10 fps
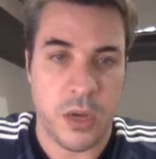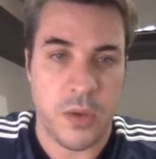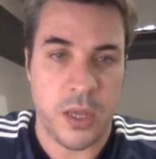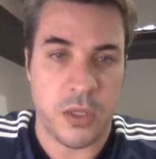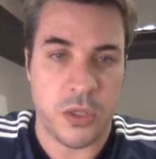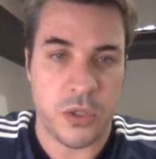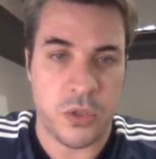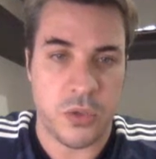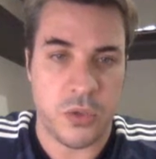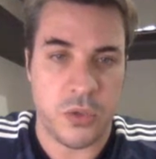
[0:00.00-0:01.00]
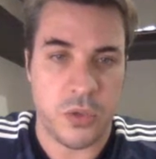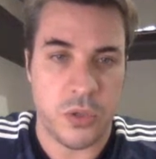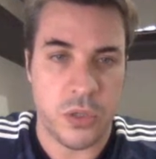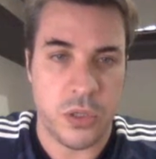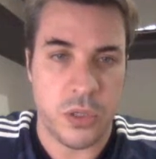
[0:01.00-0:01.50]
into,
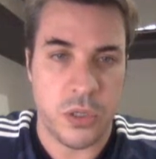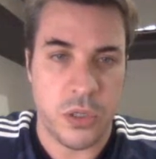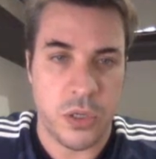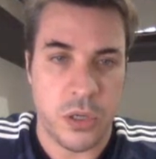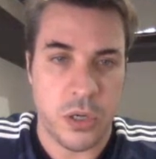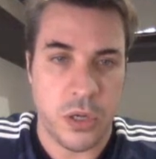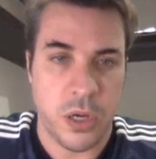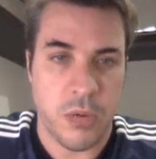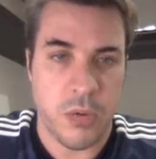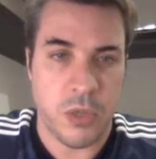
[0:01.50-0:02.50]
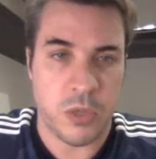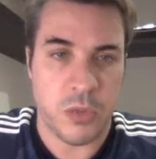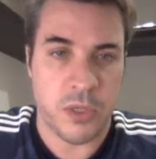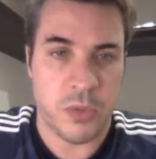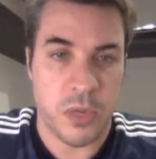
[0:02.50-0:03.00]
I don't know which
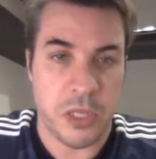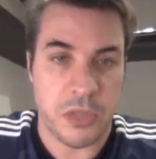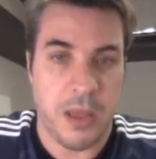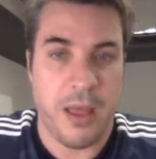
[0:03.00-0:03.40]
one's which.